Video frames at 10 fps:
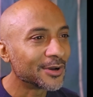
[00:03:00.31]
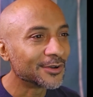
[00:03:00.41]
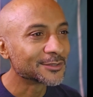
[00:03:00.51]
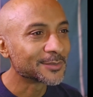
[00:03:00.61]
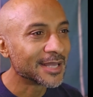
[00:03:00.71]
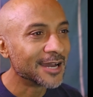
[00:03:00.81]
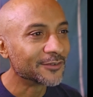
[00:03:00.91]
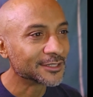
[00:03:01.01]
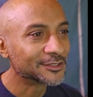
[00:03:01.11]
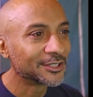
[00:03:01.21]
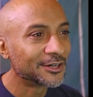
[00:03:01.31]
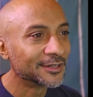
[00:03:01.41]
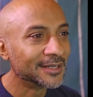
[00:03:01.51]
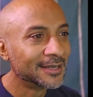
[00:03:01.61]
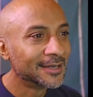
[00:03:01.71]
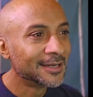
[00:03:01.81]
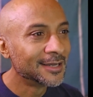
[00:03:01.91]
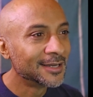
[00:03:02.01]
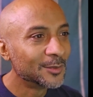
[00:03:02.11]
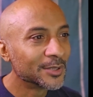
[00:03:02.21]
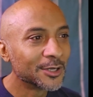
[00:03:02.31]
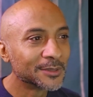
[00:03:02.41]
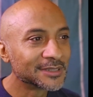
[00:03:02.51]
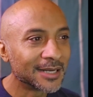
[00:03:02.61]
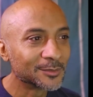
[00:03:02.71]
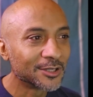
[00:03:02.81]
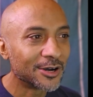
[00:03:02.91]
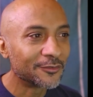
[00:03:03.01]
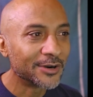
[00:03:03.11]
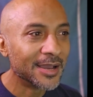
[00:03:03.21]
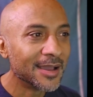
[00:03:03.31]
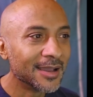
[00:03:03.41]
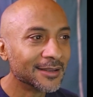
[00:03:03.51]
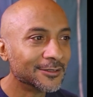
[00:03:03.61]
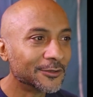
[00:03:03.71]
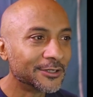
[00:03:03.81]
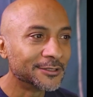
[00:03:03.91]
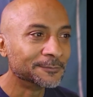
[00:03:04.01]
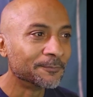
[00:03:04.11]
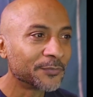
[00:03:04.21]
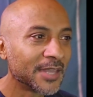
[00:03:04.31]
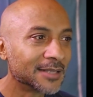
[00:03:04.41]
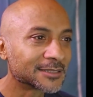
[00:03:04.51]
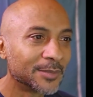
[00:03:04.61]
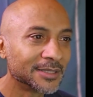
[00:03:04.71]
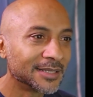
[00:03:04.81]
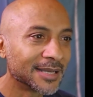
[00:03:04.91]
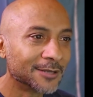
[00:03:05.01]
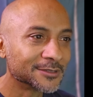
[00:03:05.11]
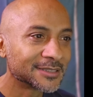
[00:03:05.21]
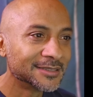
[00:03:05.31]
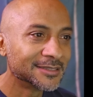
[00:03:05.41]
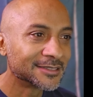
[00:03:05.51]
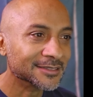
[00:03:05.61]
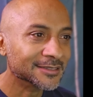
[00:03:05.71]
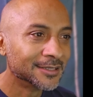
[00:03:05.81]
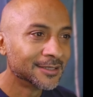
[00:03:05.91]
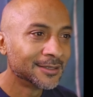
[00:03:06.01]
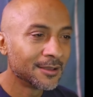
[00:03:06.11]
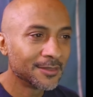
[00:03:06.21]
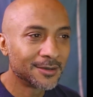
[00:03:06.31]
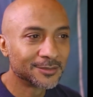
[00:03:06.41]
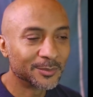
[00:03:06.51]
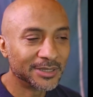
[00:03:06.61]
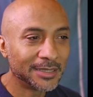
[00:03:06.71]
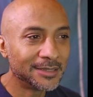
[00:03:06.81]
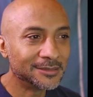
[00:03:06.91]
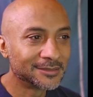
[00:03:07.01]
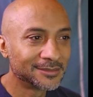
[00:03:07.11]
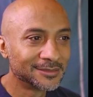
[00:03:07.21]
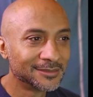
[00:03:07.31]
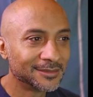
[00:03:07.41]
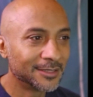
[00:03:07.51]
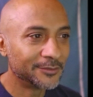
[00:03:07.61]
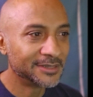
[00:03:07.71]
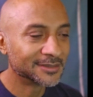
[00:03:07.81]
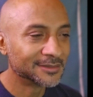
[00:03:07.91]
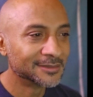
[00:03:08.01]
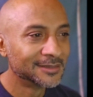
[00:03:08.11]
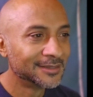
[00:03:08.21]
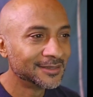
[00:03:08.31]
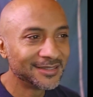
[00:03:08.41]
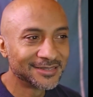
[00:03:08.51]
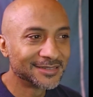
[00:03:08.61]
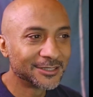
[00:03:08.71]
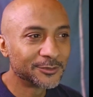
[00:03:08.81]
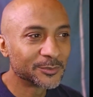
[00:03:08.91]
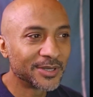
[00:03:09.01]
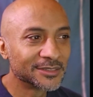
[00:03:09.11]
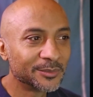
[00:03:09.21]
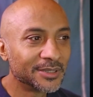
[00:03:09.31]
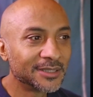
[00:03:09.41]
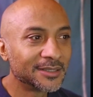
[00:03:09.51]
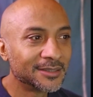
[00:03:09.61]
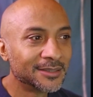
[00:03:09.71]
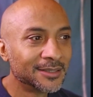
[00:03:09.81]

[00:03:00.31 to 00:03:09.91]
pause with half a concern, but no one stops to offer a hand or ask about the accountant's condition. They aren't the police, they reason. It isn't their responsibility.